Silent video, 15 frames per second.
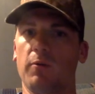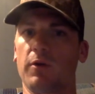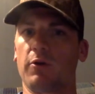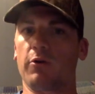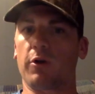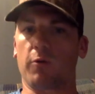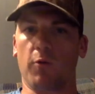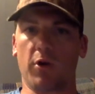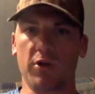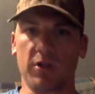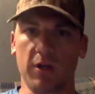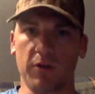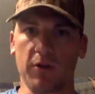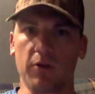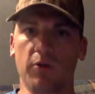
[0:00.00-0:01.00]
We quick rush
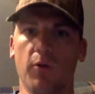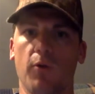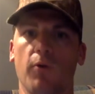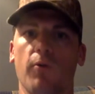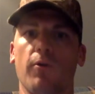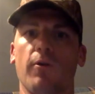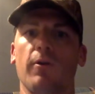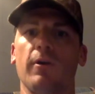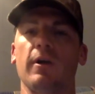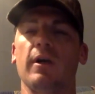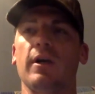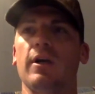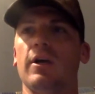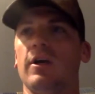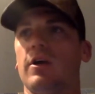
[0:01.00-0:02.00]
out the door,
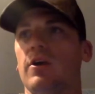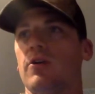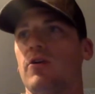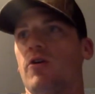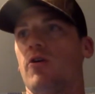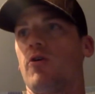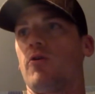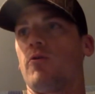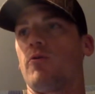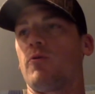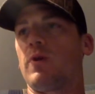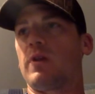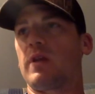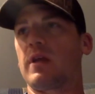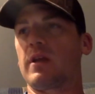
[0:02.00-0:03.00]

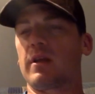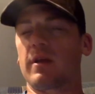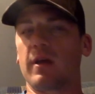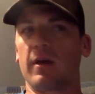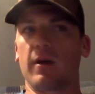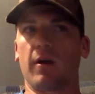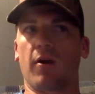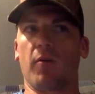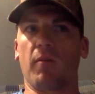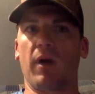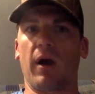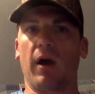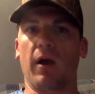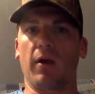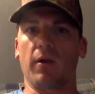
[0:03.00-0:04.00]
We didn't get our
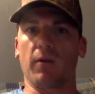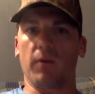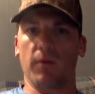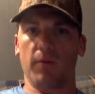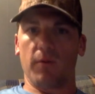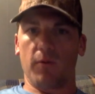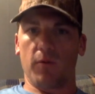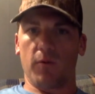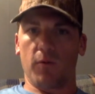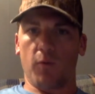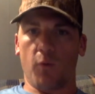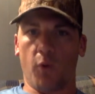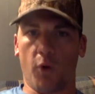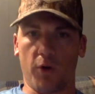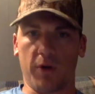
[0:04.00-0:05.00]
mind
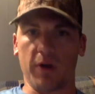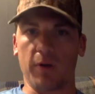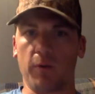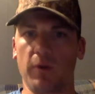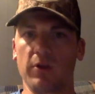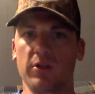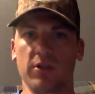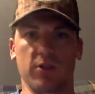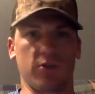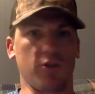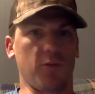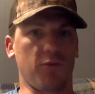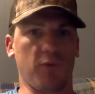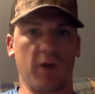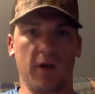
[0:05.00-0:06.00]
working. We just
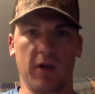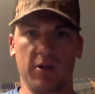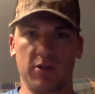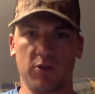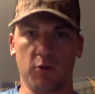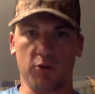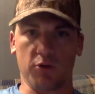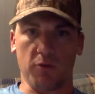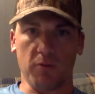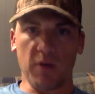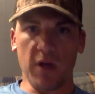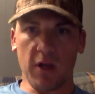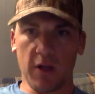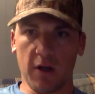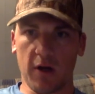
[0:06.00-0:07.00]
jumped right on social
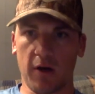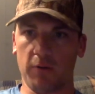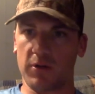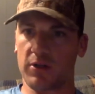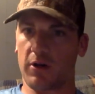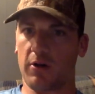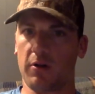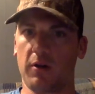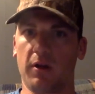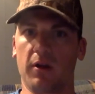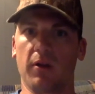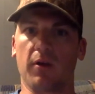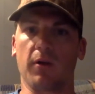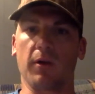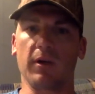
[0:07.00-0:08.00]
media. We started
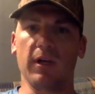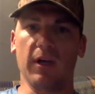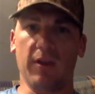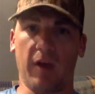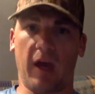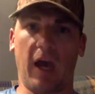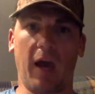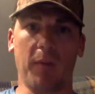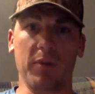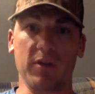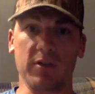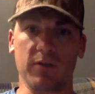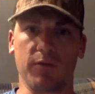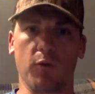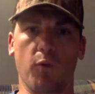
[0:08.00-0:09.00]
letting the
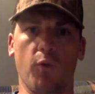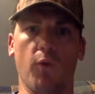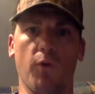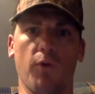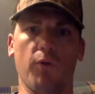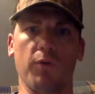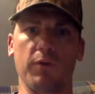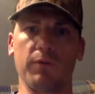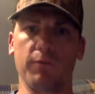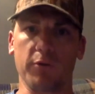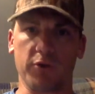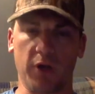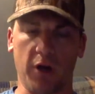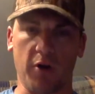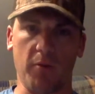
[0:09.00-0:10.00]
happenings of the world
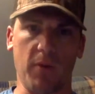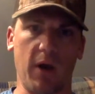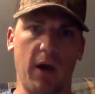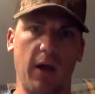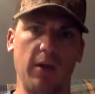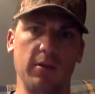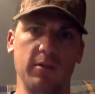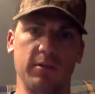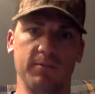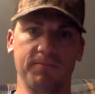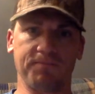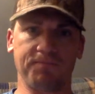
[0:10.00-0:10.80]
infiltrate our minds